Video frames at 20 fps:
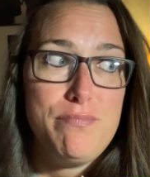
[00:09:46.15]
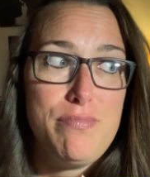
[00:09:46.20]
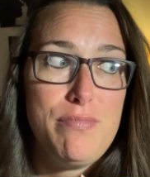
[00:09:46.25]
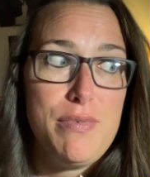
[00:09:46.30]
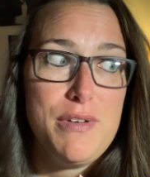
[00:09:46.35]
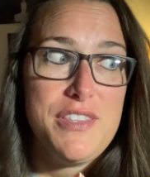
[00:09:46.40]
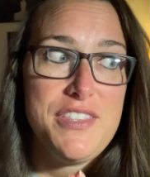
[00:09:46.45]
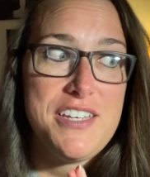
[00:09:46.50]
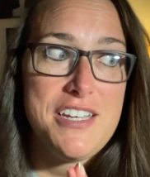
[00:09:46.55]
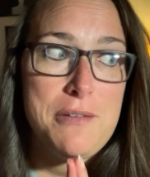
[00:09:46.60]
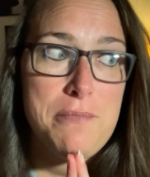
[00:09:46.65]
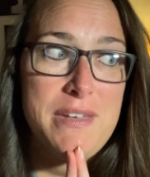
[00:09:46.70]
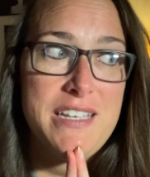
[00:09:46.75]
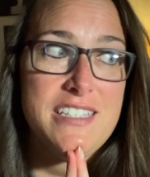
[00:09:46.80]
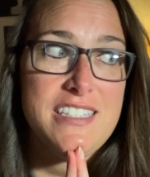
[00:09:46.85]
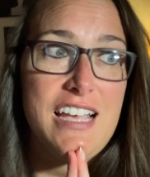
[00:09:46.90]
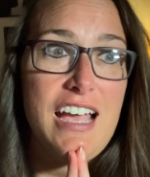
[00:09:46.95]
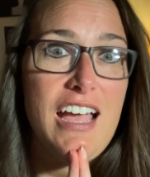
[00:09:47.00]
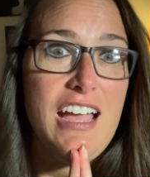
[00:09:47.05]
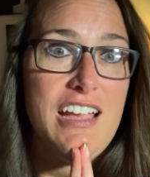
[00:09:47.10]
But that
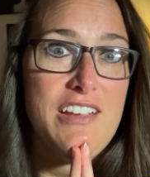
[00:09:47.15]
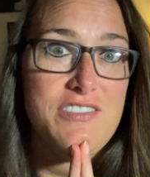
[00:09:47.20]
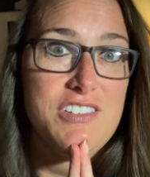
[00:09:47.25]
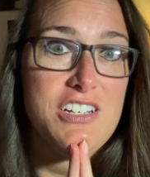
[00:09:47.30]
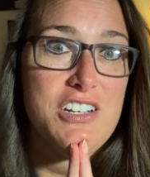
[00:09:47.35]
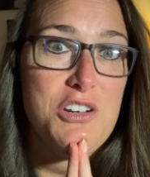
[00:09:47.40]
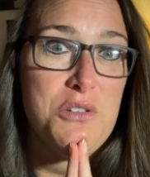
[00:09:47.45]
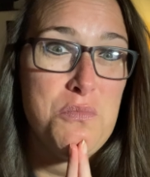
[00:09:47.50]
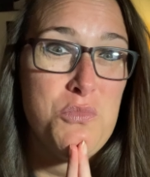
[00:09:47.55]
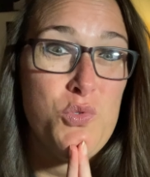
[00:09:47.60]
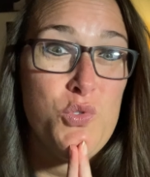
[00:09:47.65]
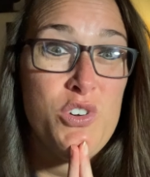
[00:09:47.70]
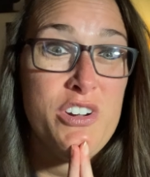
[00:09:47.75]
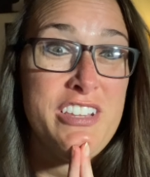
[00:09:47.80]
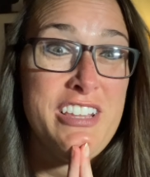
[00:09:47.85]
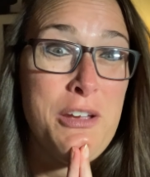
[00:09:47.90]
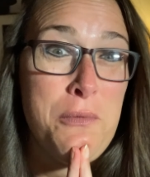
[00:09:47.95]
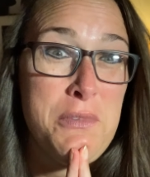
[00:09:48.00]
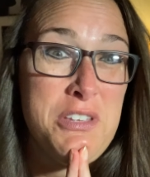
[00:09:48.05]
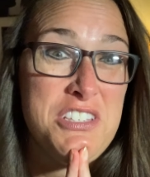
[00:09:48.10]
means I have to know more, and
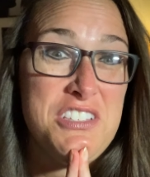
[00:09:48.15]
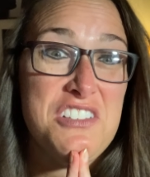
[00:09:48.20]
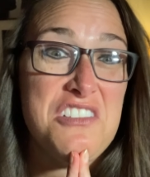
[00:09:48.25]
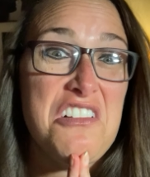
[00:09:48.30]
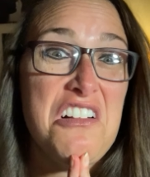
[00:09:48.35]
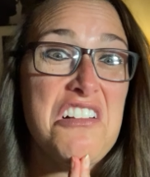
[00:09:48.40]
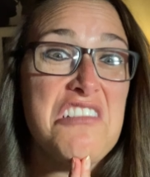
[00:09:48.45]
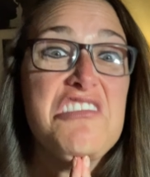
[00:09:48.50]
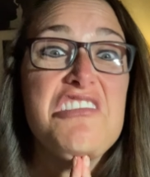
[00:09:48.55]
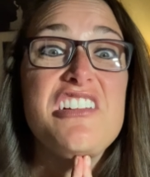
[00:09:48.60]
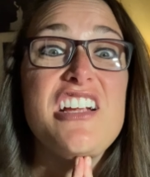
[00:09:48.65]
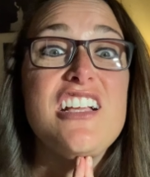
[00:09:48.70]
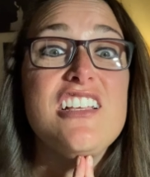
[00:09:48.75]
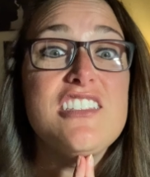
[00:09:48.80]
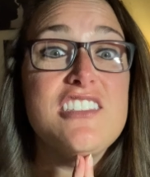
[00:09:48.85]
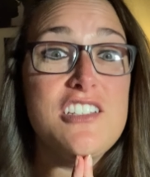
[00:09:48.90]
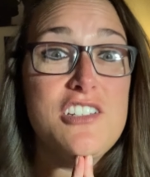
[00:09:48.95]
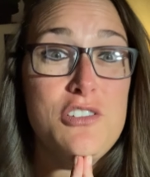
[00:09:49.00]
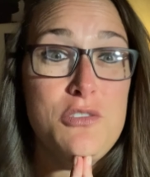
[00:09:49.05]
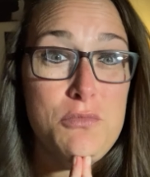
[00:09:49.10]
that means the doctor has
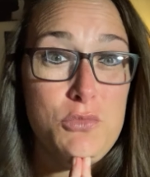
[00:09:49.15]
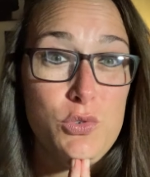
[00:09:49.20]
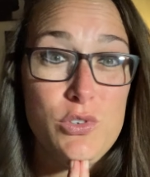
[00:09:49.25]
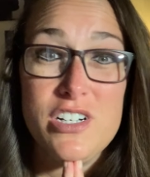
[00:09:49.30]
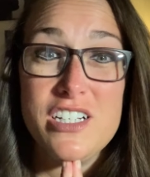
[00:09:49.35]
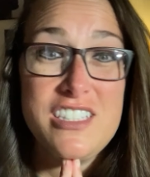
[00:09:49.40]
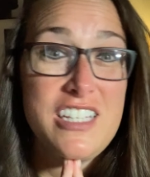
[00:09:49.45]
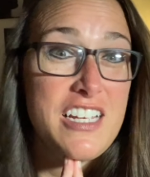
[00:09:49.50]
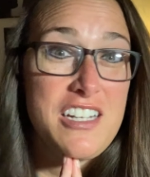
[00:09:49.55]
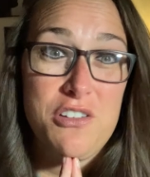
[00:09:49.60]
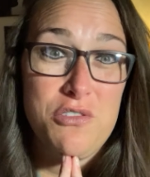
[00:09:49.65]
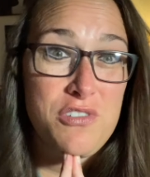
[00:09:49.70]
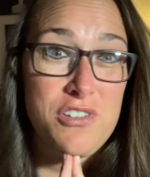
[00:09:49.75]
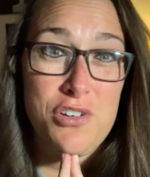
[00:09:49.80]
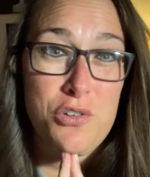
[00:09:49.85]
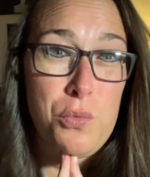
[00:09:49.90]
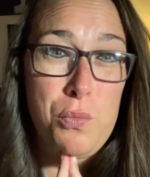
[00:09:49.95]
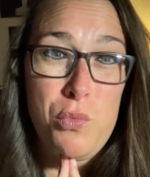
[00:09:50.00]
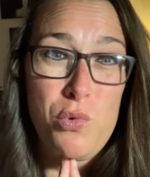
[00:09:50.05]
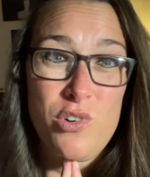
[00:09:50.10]
to know more, and they don't
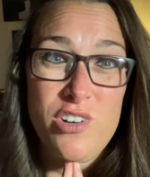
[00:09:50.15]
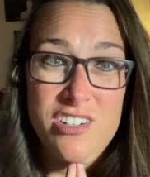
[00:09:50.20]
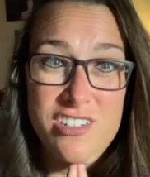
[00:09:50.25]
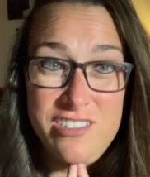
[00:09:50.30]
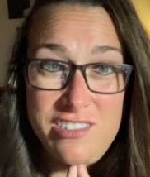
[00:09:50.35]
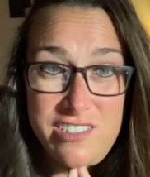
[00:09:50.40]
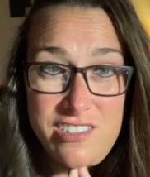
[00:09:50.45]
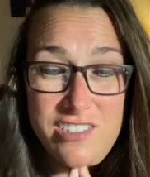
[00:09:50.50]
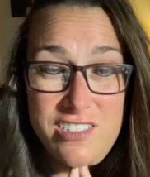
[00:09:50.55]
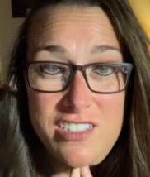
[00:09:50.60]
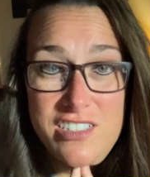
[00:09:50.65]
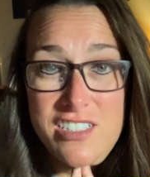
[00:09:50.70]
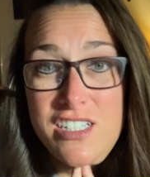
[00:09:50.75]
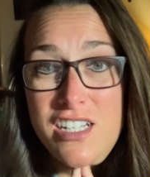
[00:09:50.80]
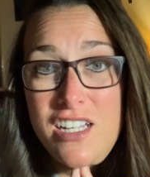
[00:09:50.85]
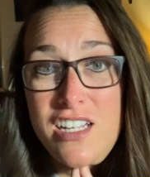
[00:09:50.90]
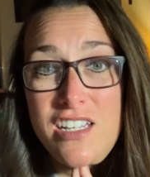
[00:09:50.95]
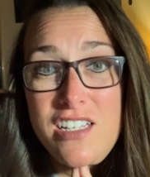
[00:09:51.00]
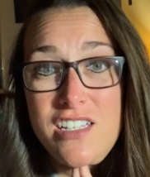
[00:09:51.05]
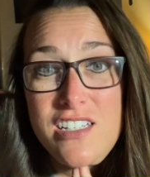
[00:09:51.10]
know more.
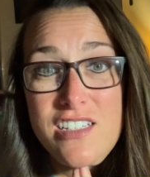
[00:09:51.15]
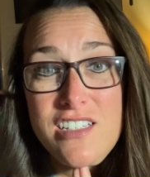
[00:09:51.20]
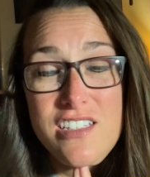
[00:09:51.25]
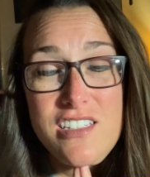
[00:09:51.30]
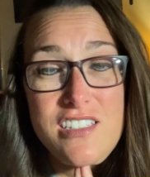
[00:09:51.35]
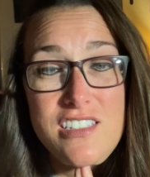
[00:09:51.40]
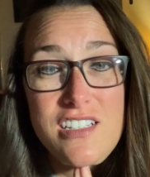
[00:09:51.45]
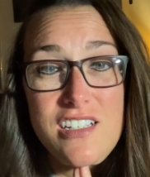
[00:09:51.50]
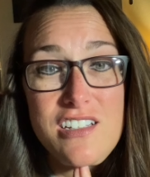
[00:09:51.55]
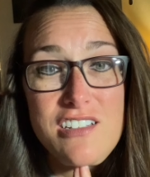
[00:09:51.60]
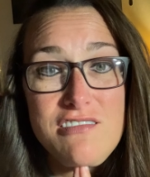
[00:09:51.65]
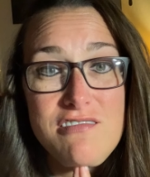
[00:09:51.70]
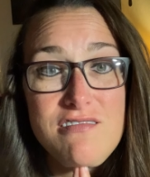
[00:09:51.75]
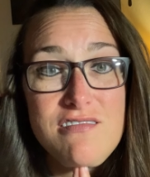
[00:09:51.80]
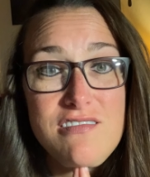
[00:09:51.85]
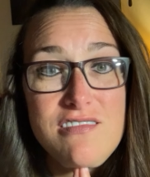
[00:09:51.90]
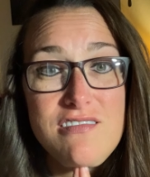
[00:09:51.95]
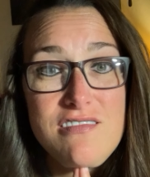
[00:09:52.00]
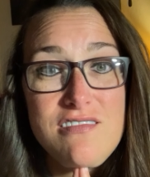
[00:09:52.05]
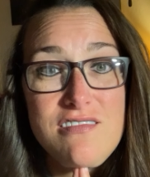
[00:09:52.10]
So,
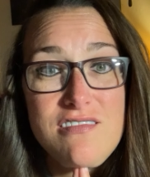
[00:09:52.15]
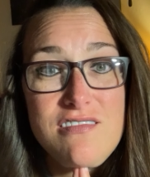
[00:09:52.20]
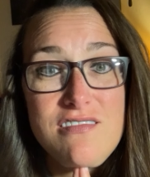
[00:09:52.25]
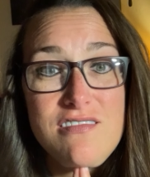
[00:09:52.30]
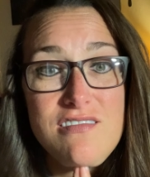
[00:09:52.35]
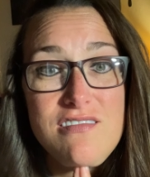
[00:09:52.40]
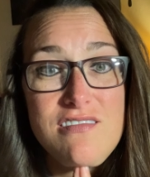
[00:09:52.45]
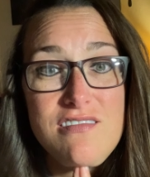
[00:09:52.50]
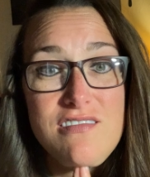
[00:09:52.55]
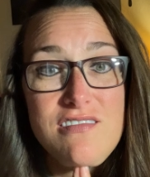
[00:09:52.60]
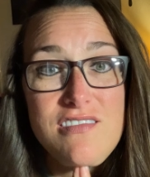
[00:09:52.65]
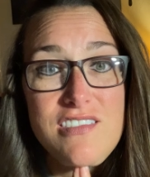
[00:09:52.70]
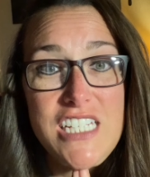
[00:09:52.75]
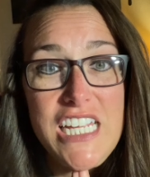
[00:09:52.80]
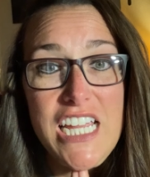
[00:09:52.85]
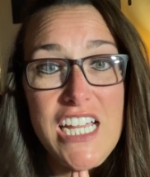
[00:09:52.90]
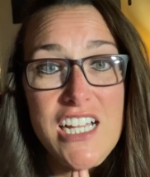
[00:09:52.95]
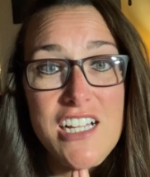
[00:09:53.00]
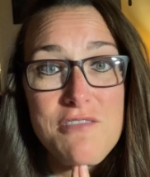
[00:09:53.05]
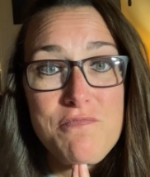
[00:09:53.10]

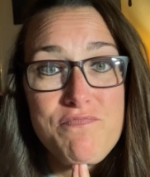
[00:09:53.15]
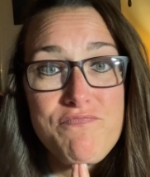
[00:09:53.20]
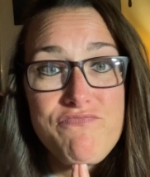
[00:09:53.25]
yeah.